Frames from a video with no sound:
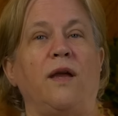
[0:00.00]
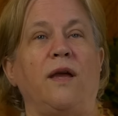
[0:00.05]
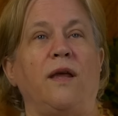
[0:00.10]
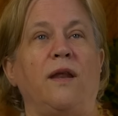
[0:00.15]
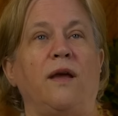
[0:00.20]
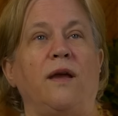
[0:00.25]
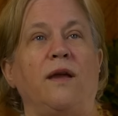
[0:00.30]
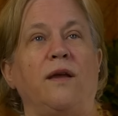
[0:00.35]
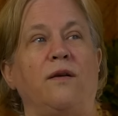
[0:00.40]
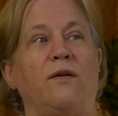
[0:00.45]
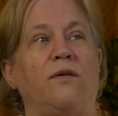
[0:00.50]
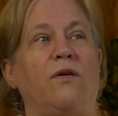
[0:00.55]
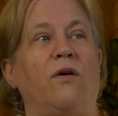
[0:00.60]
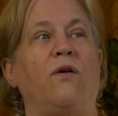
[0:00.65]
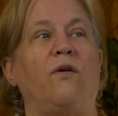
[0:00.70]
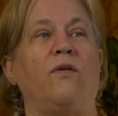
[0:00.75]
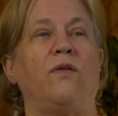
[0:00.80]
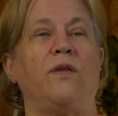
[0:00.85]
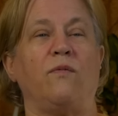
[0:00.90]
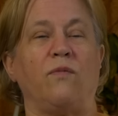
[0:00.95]
and I
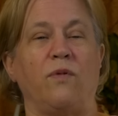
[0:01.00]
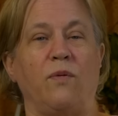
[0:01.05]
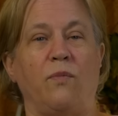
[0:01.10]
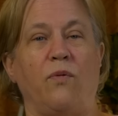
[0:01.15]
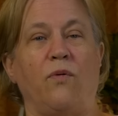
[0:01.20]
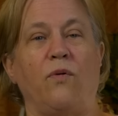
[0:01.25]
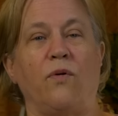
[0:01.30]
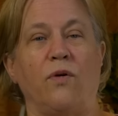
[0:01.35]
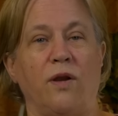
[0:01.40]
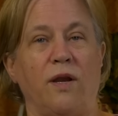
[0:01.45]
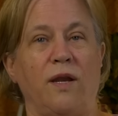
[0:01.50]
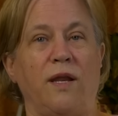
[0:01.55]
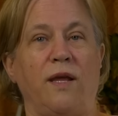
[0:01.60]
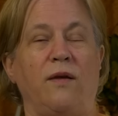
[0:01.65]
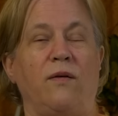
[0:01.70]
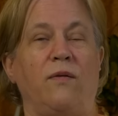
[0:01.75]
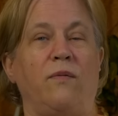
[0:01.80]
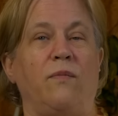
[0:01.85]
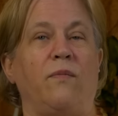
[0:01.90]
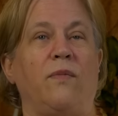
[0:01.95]
called and reported
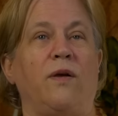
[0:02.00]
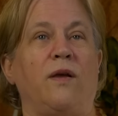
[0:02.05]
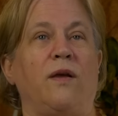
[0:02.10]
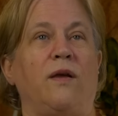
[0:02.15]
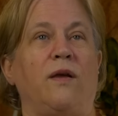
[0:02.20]
him